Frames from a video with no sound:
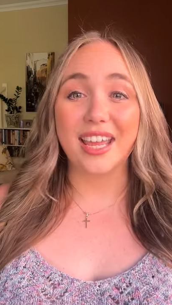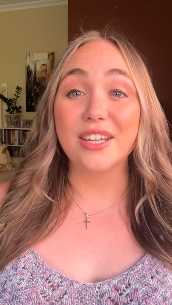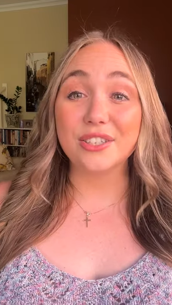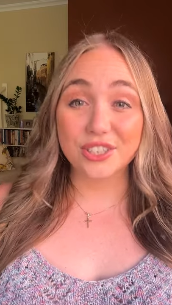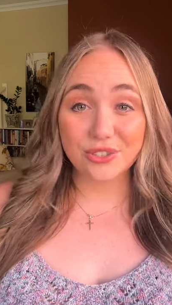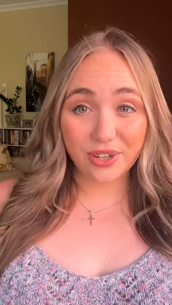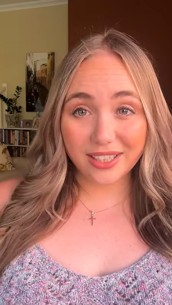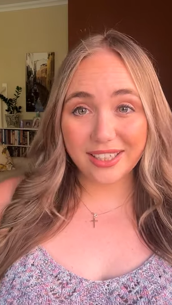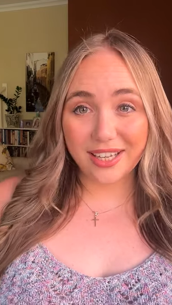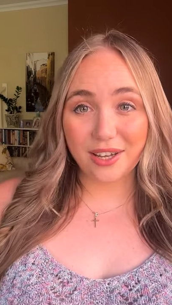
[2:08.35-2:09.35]
In
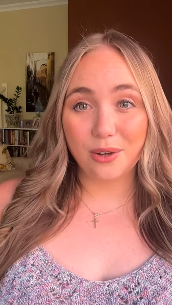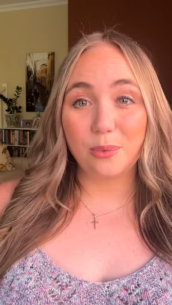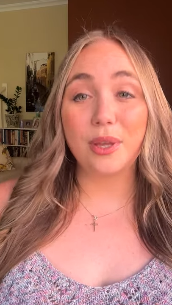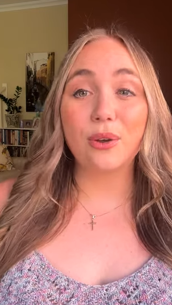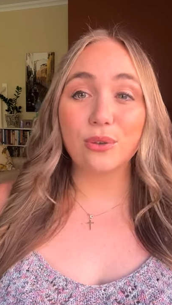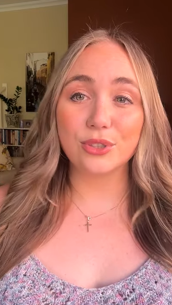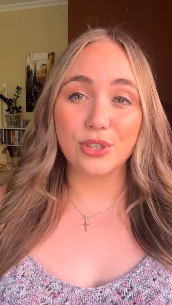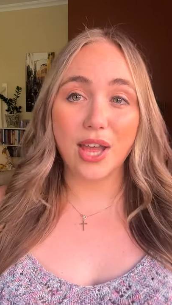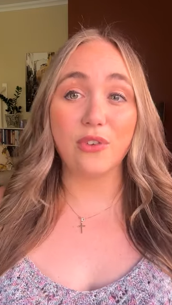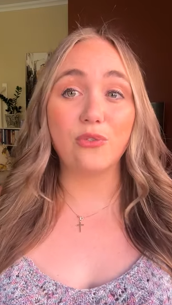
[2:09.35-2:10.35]
Australia, we also
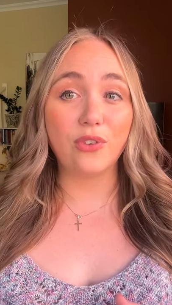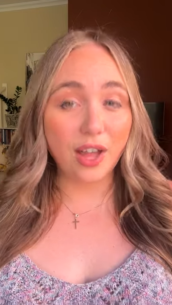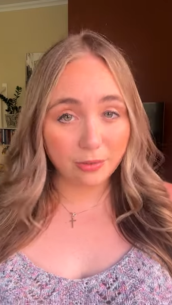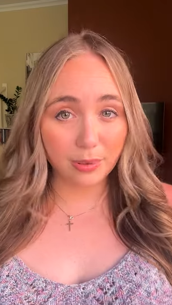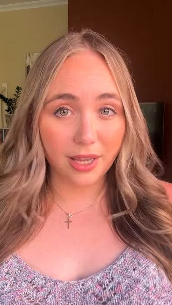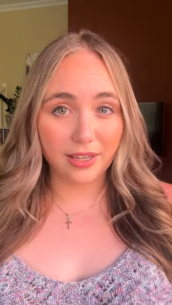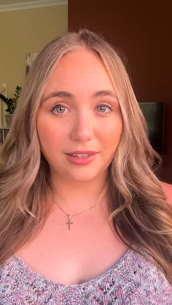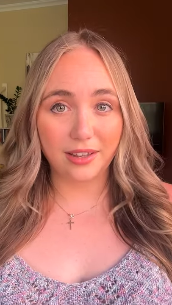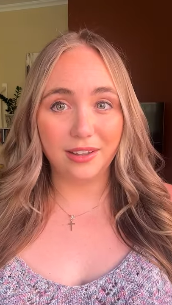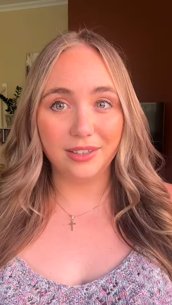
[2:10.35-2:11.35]
have 5-ply
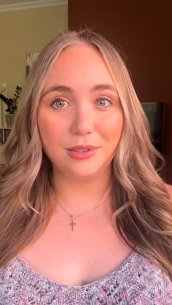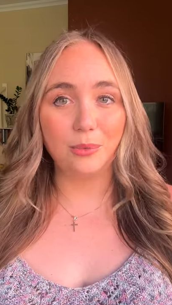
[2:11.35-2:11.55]
yarn,